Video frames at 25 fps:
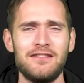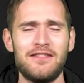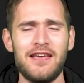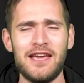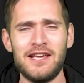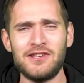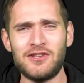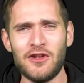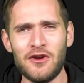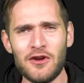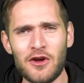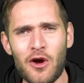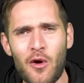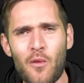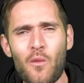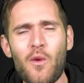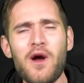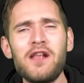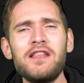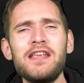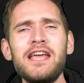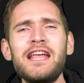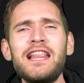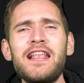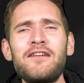that he's only got
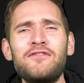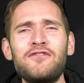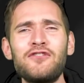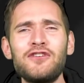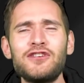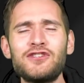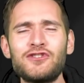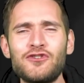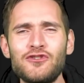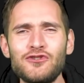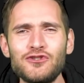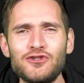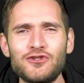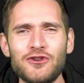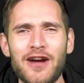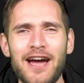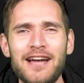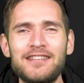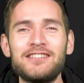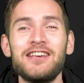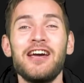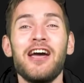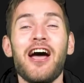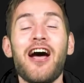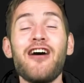1 year left on his
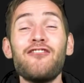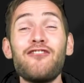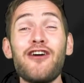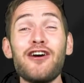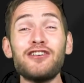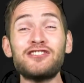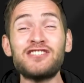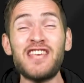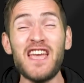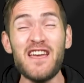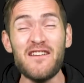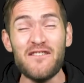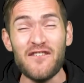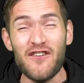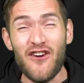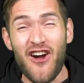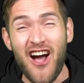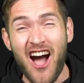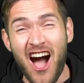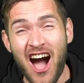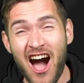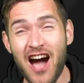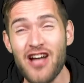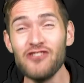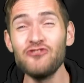contract, are asking for
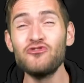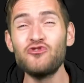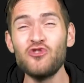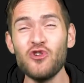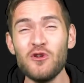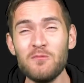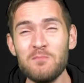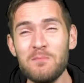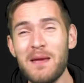100